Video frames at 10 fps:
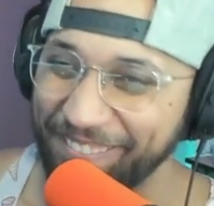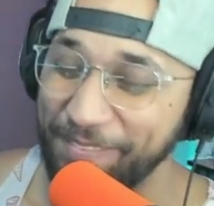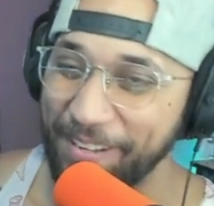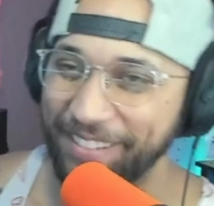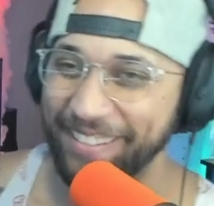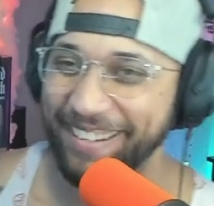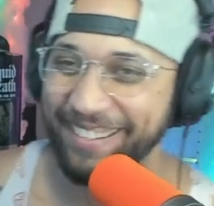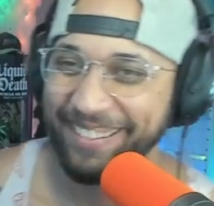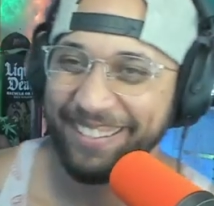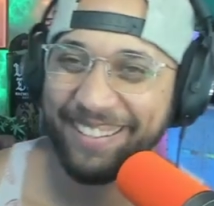but okay.
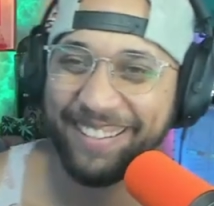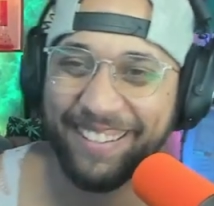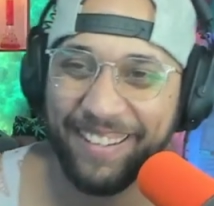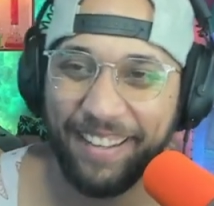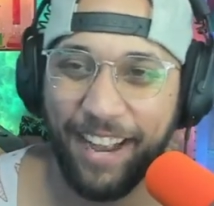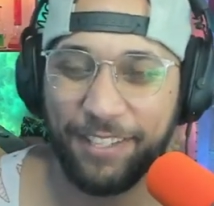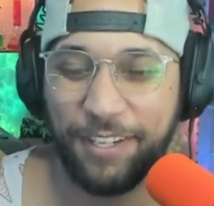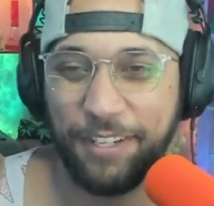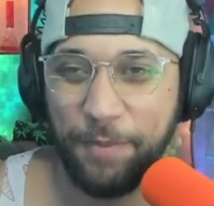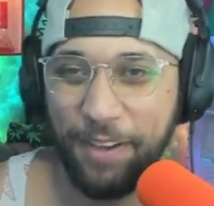I
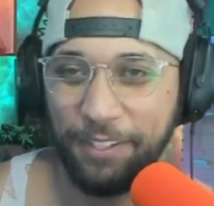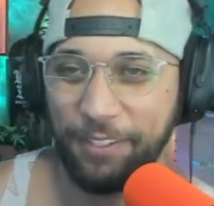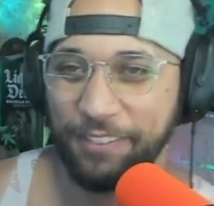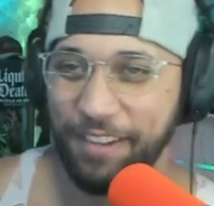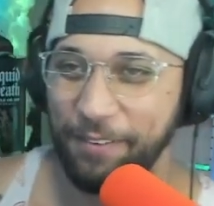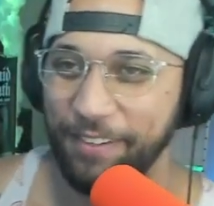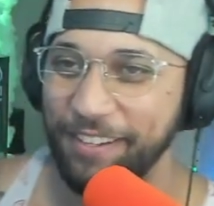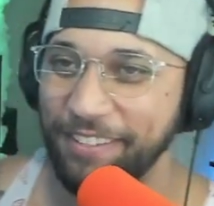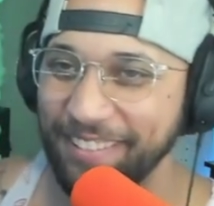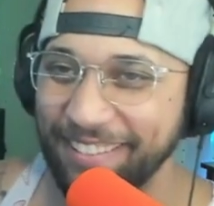started shaving my head a long time ago.